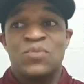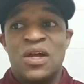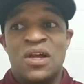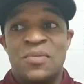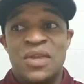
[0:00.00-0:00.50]

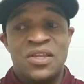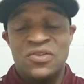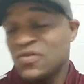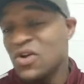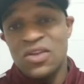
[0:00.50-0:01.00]
um, and
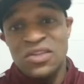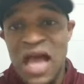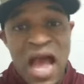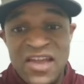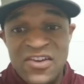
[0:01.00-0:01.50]
you've caught the
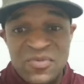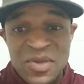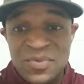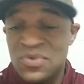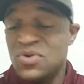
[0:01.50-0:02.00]
eye of
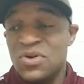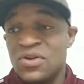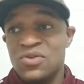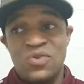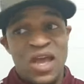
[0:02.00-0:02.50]
people, or
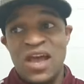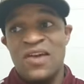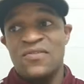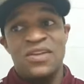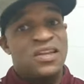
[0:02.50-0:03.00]
you
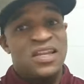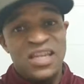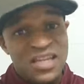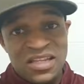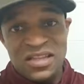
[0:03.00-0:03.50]
have
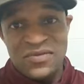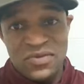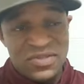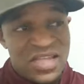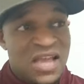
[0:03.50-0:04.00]
any
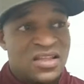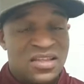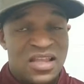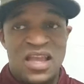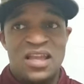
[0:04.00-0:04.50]
level of
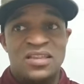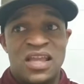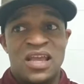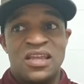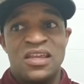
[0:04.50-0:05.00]
talent that
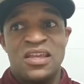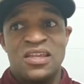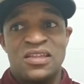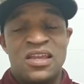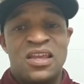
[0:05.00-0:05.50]
that
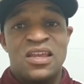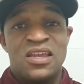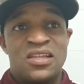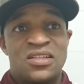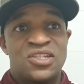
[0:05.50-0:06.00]
can
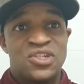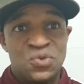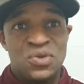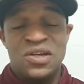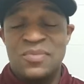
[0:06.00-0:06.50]
can
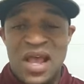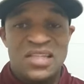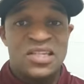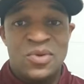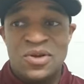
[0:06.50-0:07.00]
suit a
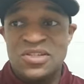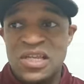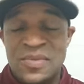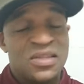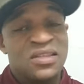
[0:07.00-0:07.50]
basketball
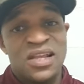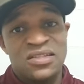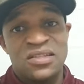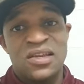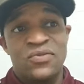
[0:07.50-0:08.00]
team at the
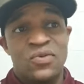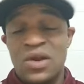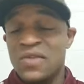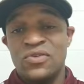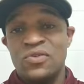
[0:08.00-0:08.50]
next level,
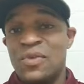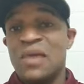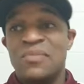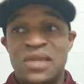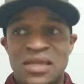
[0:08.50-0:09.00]
wherever you
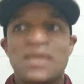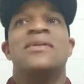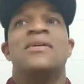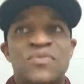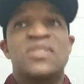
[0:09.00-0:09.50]
might be,
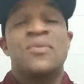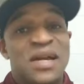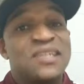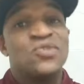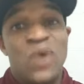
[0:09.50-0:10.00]

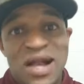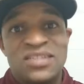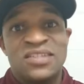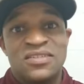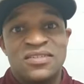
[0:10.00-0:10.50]
somebody's
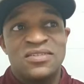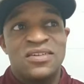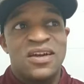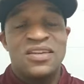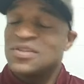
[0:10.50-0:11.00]
watching
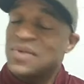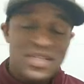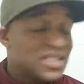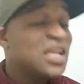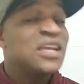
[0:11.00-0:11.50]
you. All right,
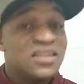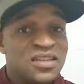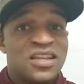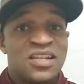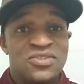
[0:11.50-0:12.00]
somebody's taking a
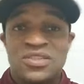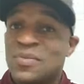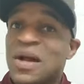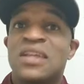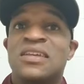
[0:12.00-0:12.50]
look at you.
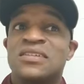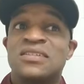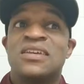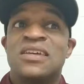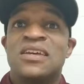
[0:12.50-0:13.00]
Somebody
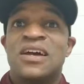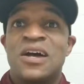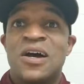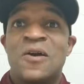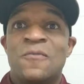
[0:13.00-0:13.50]
is
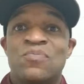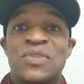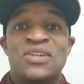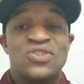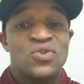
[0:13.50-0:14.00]

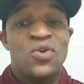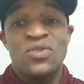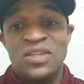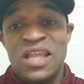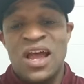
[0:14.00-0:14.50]
um,
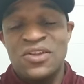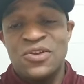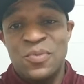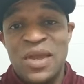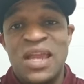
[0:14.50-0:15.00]
scrolling down
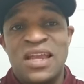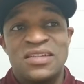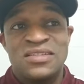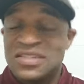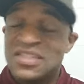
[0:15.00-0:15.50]
your
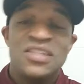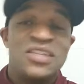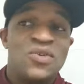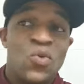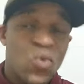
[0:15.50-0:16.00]
page to
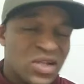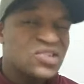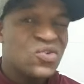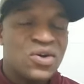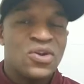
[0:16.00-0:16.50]
see
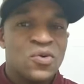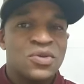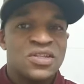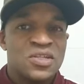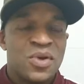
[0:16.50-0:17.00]
what's going on
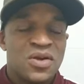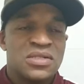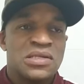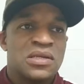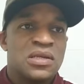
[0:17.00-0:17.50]
with this
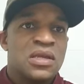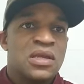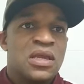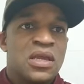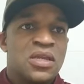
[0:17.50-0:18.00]
person.
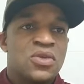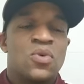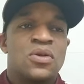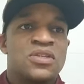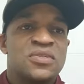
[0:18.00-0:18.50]
And you
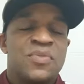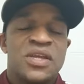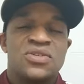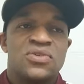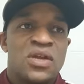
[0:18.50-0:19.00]
want to just
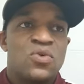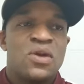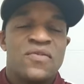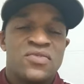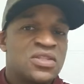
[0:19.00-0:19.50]
make sure that
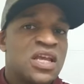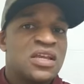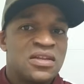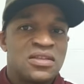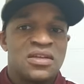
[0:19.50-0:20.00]
whoever's
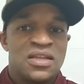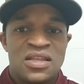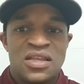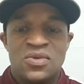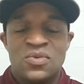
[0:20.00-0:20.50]
taking a look
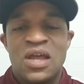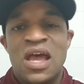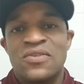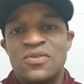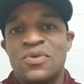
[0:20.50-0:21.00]
at that, you want to
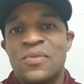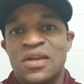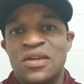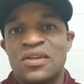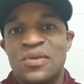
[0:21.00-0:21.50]
have, you want to
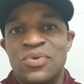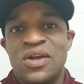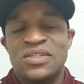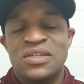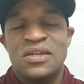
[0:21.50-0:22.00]
make a good
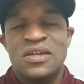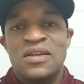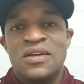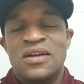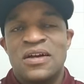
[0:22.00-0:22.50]
impression,
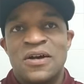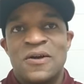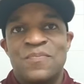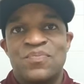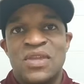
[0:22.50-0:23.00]

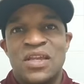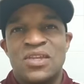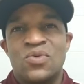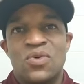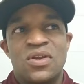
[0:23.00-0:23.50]
um,
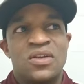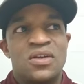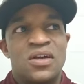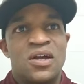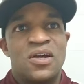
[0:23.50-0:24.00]
and you want
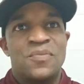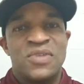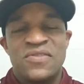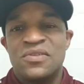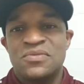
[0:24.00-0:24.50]
to um,
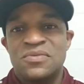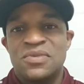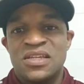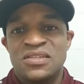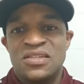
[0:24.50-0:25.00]
give them some
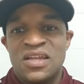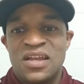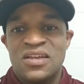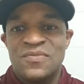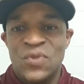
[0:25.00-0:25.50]
things to
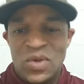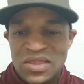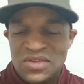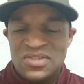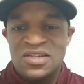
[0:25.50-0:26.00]
kind of
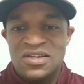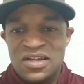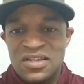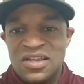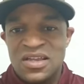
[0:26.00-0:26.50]
wet their
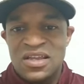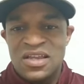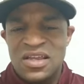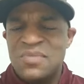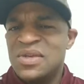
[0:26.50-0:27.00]
tongue and
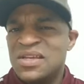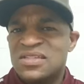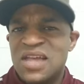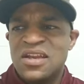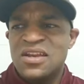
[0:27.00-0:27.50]
and be
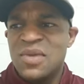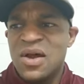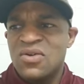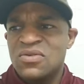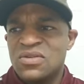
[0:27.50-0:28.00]
excited
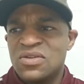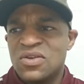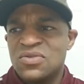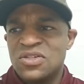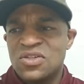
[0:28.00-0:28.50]
about, you
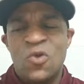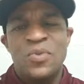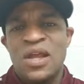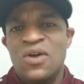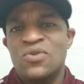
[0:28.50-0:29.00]
know,
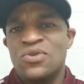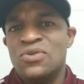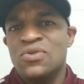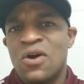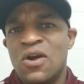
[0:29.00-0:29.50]
scoping out who
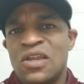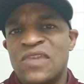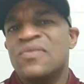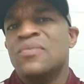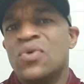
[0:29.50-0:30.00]
you are
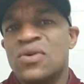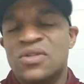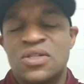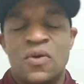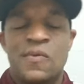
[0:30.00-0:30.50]
even more.
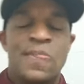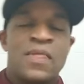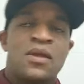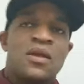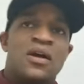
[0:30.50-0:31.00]
So,
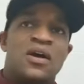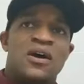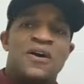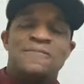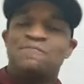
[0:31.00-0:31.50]

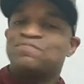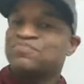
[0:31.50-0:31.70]
um,